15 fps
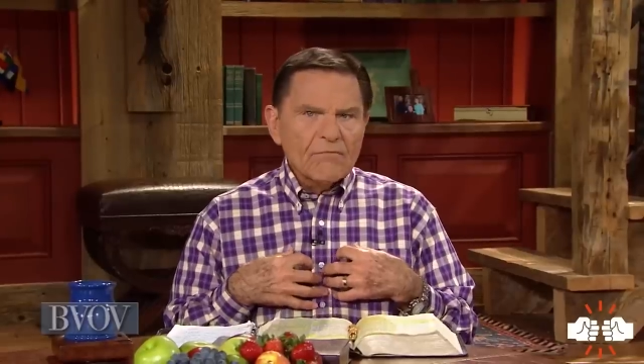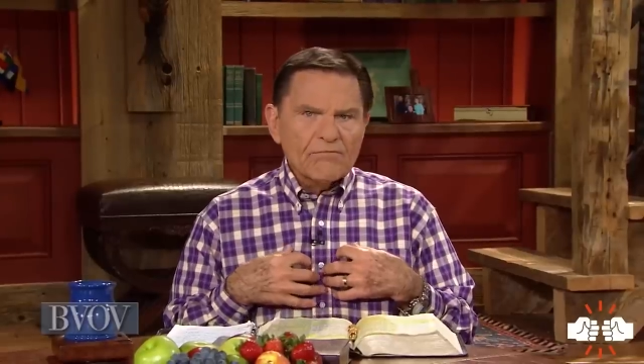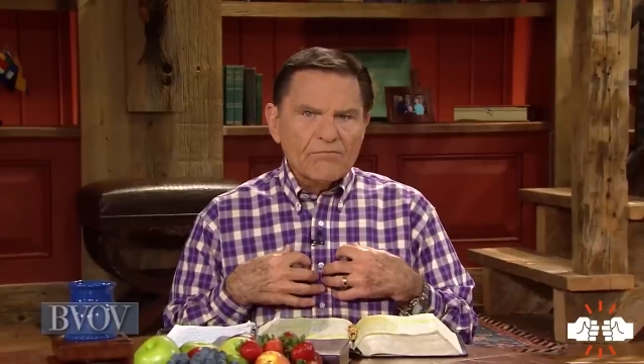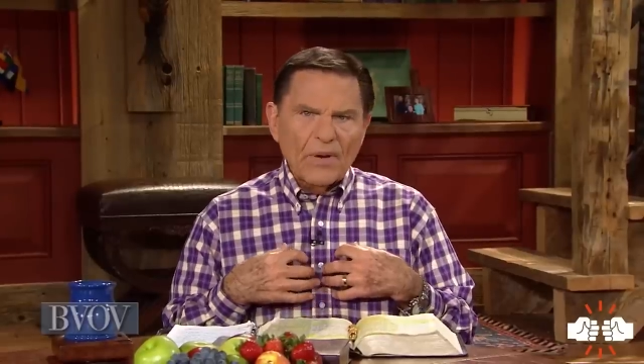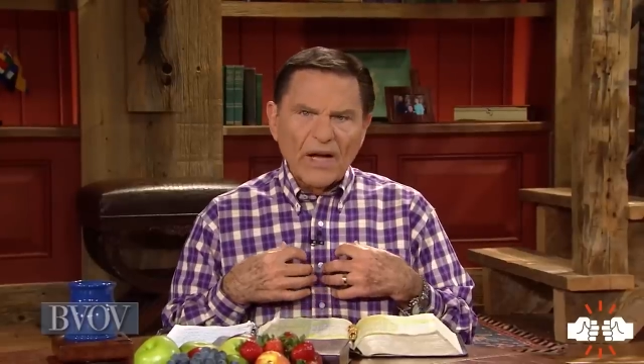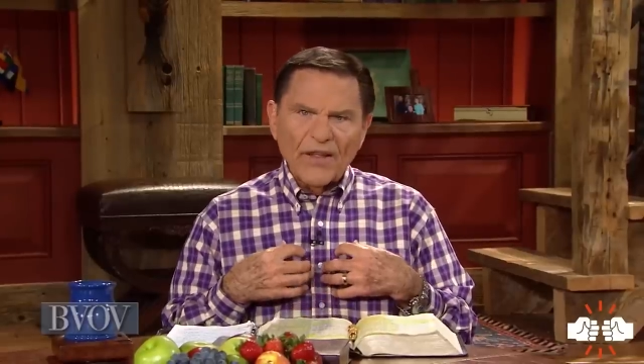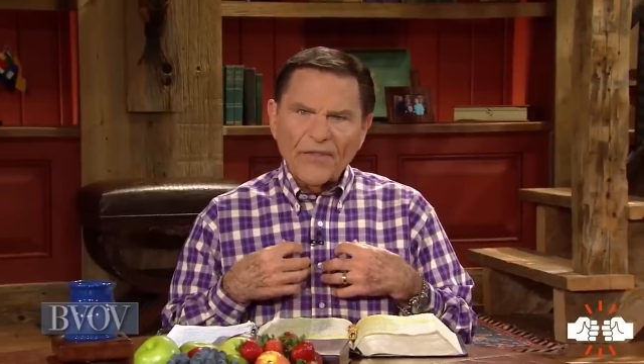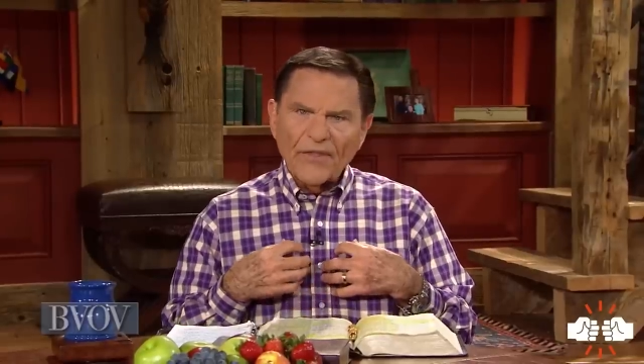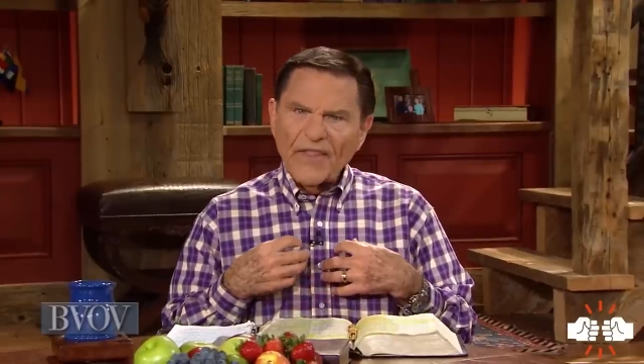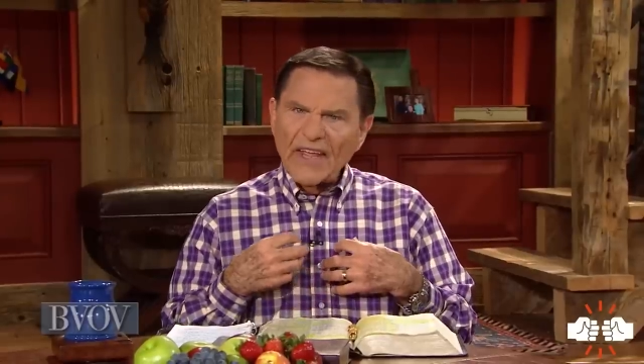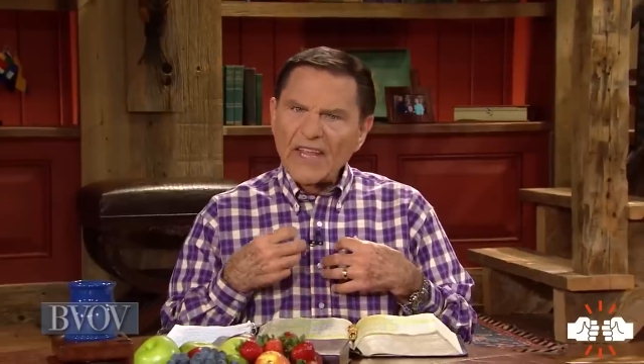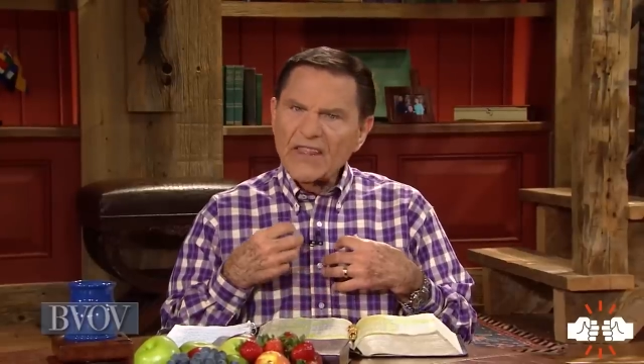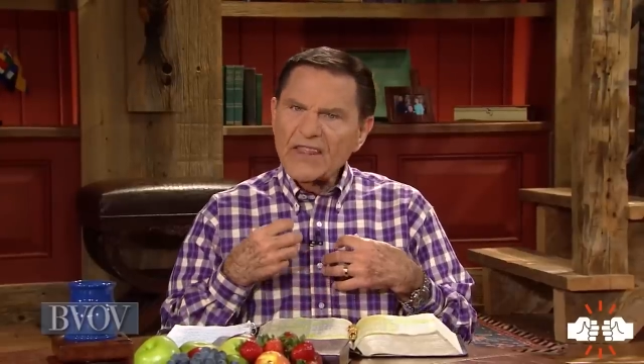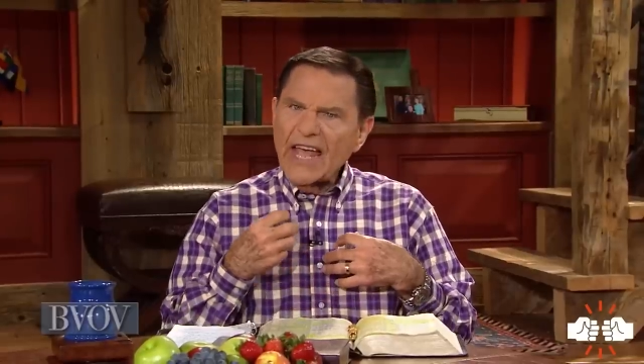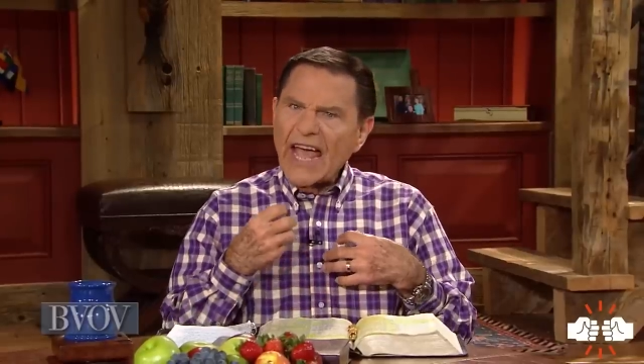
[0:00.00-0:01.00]
but
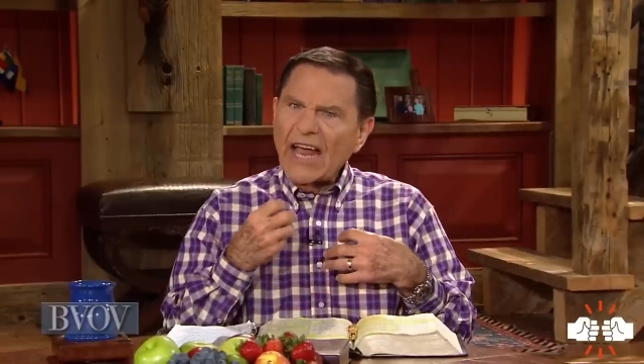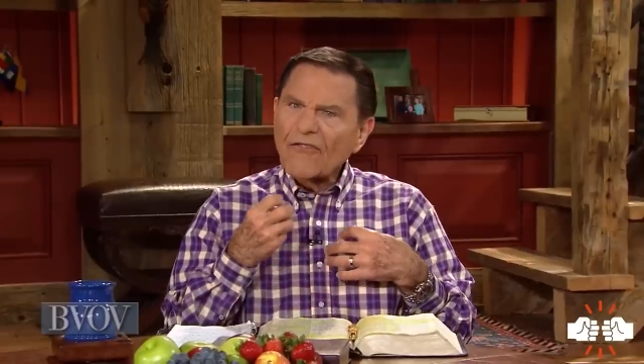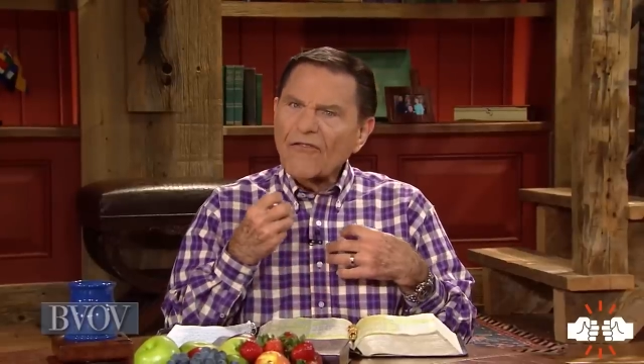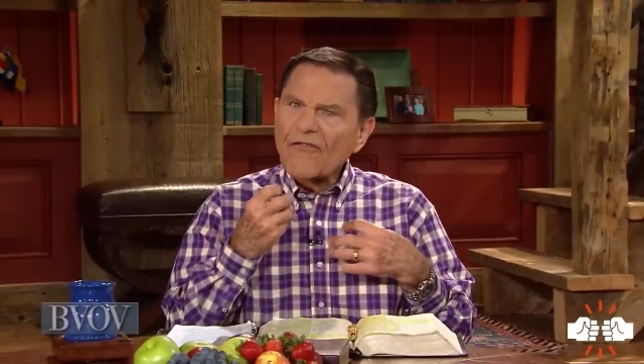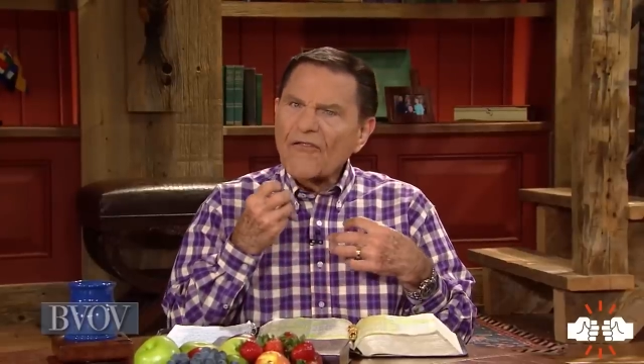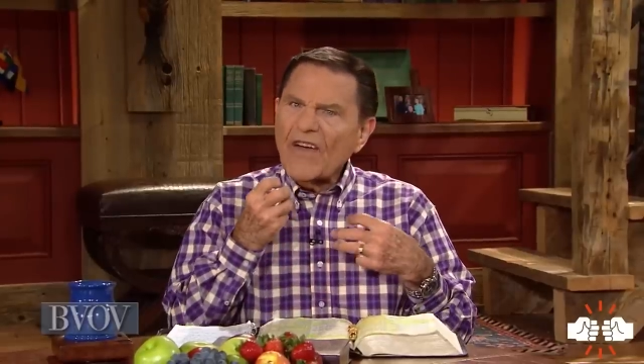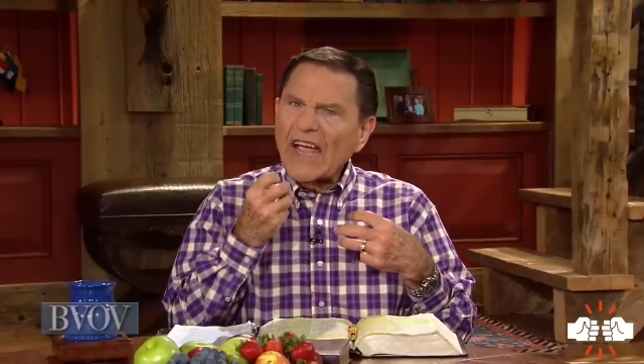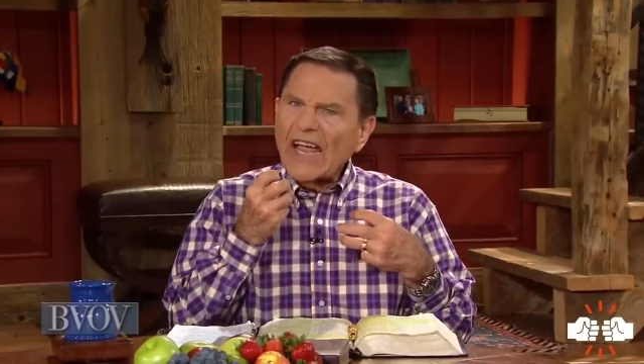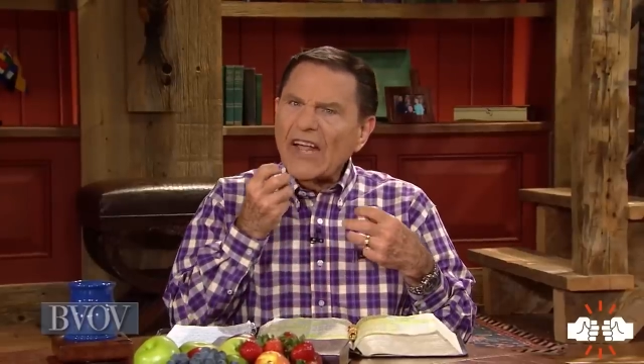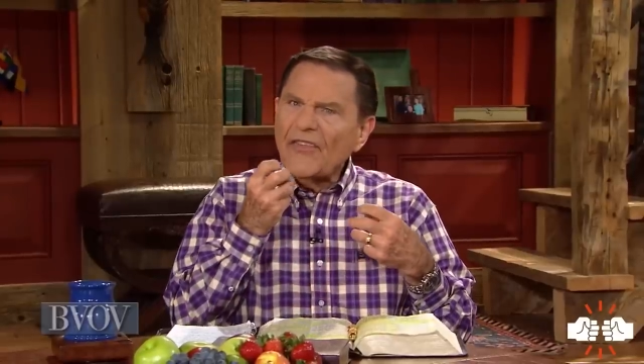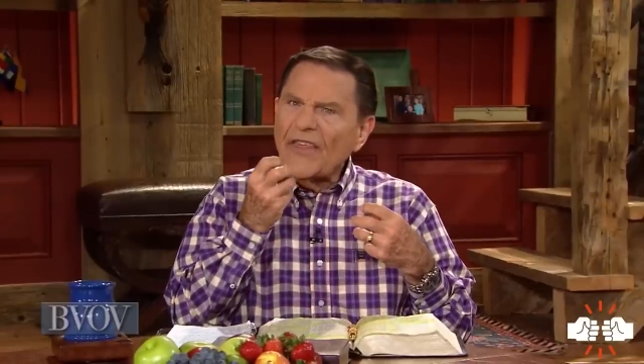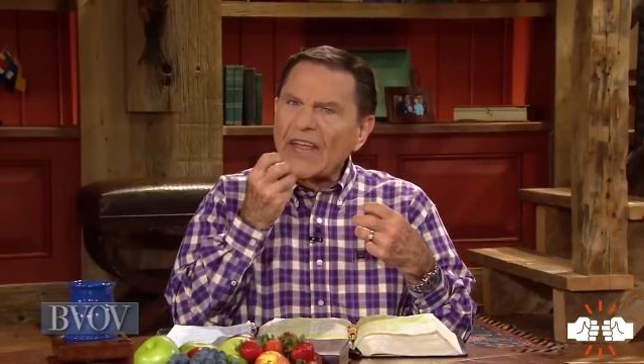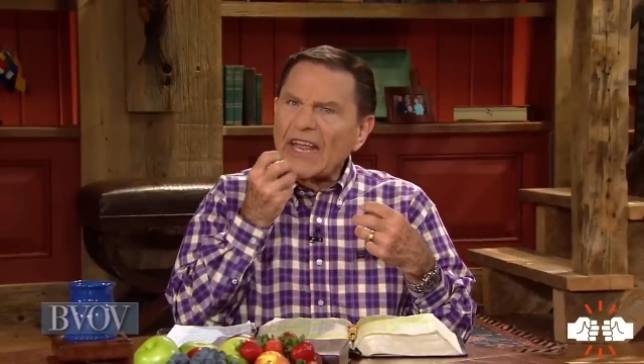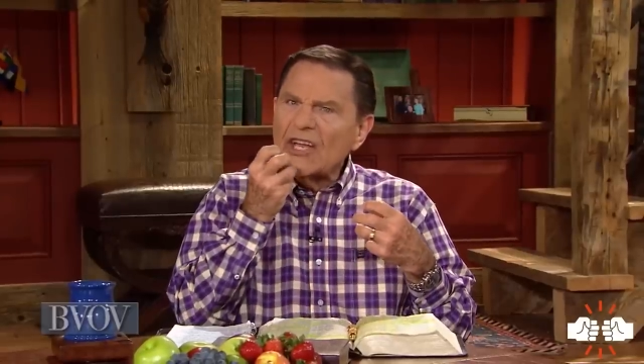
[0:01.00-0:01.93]
then that faith